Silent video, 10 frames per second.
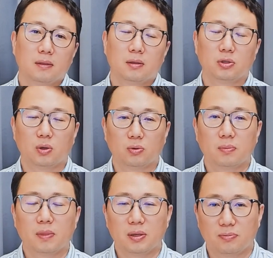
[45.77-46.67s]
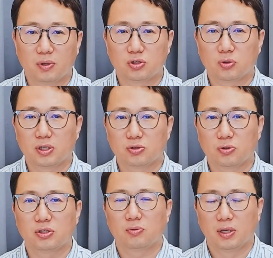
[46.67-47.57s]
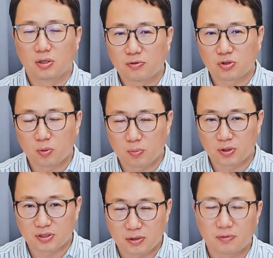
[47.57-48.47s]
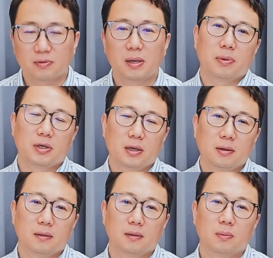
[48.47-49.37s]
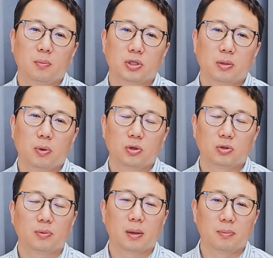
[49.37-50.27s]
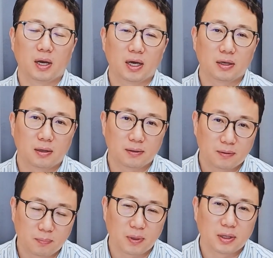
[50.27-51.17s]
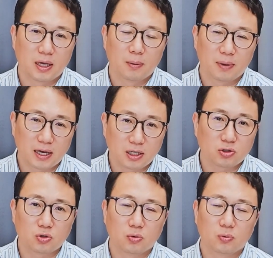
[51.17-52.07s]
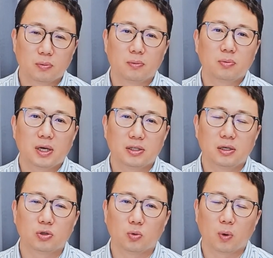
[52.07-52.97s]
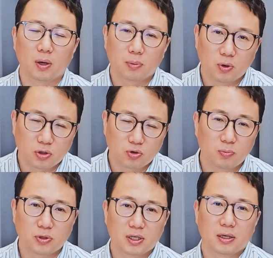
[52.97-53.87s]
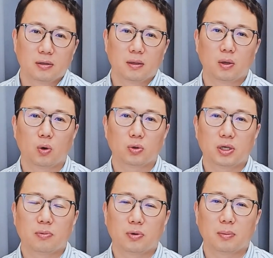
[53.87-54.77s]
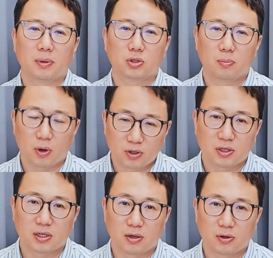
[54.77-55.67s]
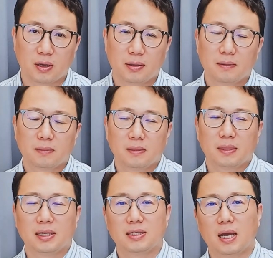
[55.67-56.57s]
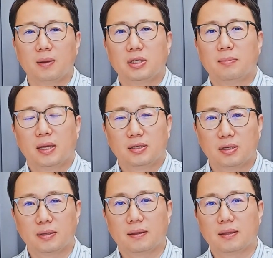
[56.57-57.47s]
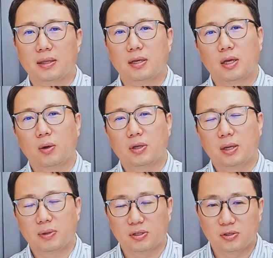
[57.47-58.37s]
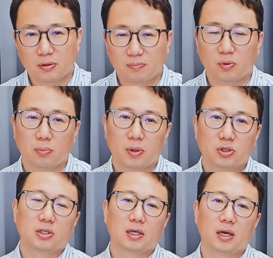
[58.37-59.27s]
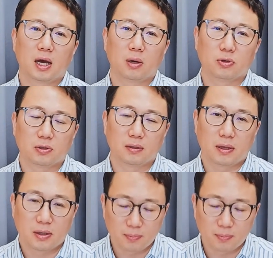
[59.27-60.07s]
So, a virtual interest rate of 0.75% was supposed to be applied, but they are planning to raise it to 1.2%. Only for the metropolitan area. It is now expected that the loan limits for purchasing a house in the